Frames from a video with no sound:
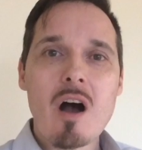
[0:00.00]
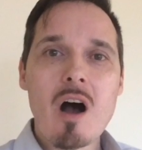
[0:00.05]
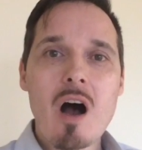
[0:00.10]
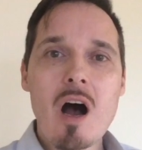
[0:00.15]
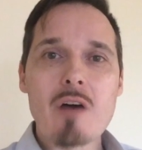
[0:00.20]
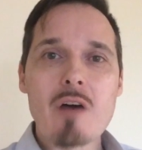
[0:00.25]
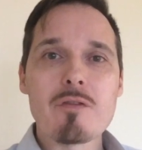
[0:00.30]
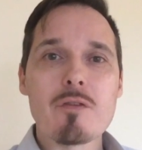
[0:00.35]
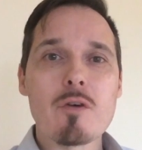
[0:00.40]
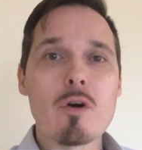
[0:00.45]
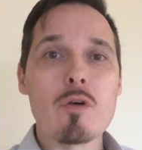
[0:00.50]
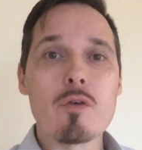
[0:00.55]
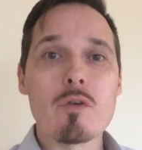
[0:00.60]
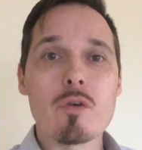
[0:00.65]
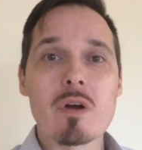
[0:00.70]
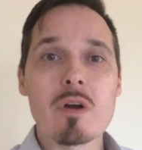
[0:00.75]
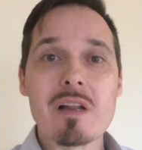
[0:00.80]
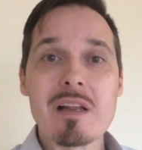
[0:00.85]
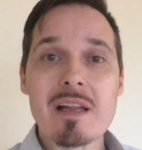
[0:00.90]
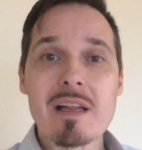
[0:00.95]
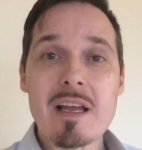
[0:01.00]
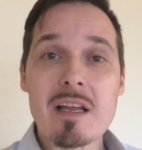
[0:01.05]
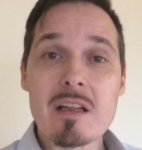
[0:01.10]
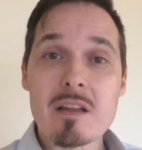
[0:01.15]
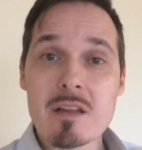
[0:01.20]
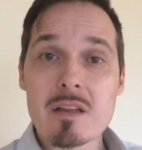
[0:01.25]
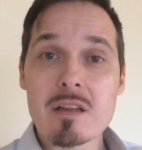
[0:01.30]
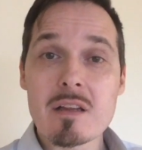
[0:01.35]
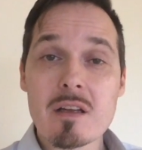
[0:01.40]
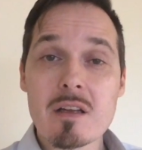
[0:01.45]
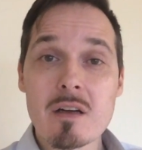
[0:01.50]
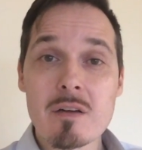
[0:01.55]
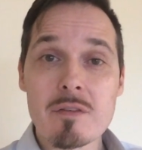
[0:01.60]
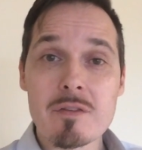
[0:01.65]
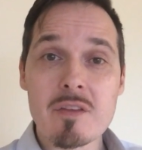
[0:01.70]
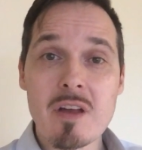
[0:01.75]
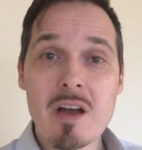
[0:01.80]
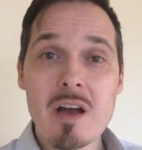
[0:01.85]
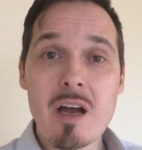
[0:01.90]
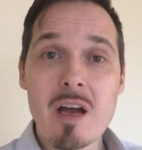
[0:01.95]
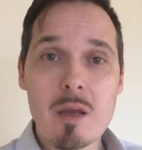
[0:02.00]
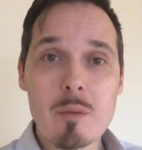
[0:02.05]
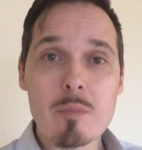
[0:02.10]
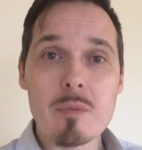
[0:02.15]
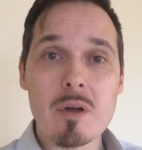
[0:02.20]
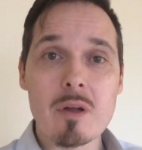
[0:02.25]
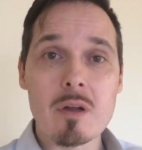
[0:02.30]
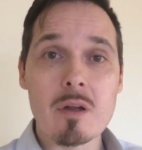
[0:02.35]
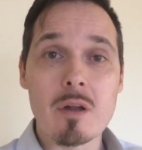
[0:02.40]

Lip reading: off over a long length of time,